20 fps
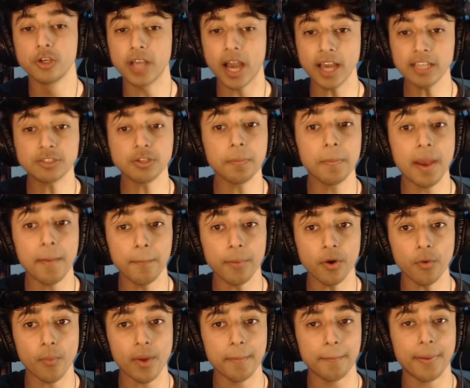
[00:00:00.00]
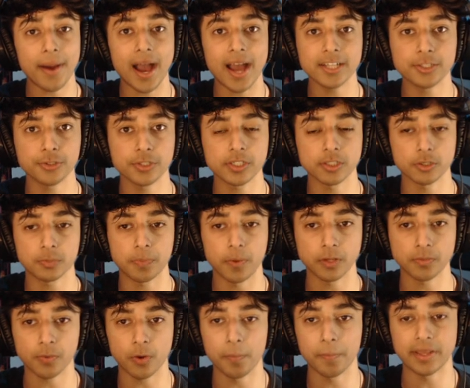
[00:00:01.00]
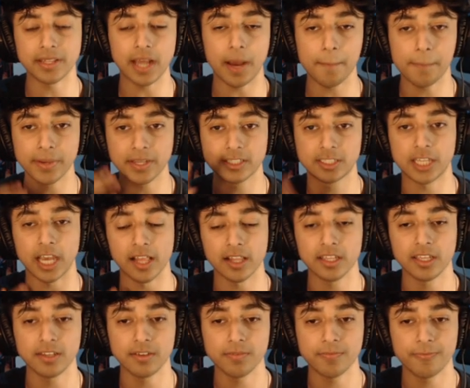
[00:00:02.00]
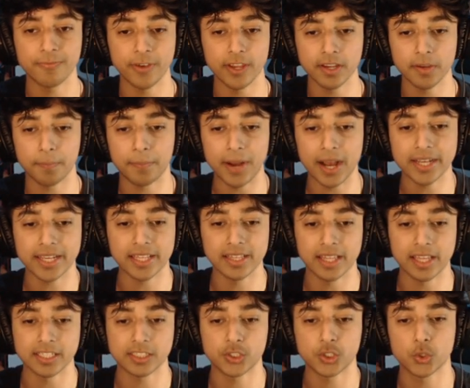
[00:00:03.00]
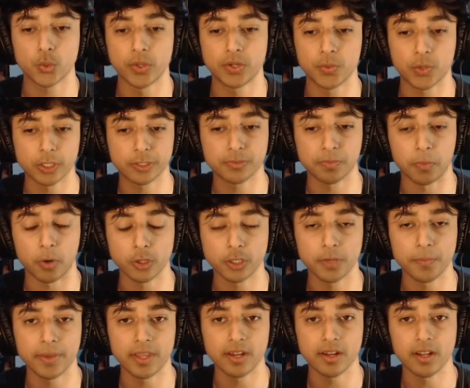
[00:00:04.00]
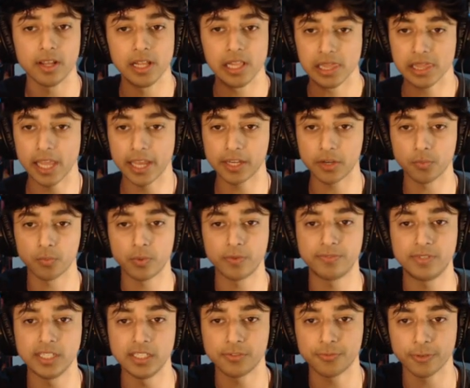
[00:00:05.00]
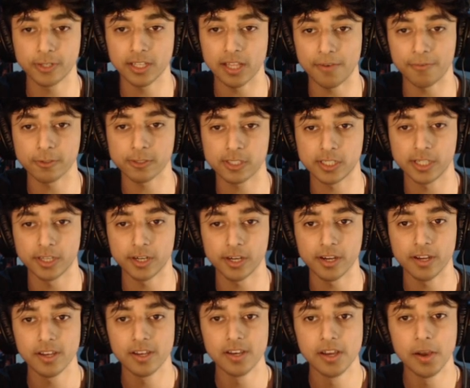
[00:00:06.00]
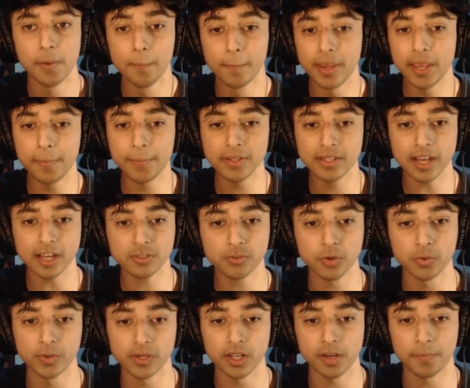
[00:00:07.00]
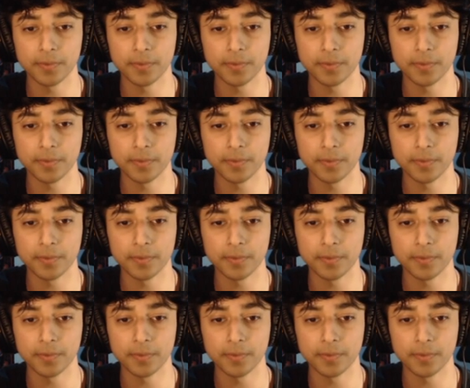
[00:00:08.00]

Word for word: guys remember when Patrick and SpongeBob made that big jelly thing back in, like, Squidward's Monument? Like, with these three levels here? Maybe that's what we're going to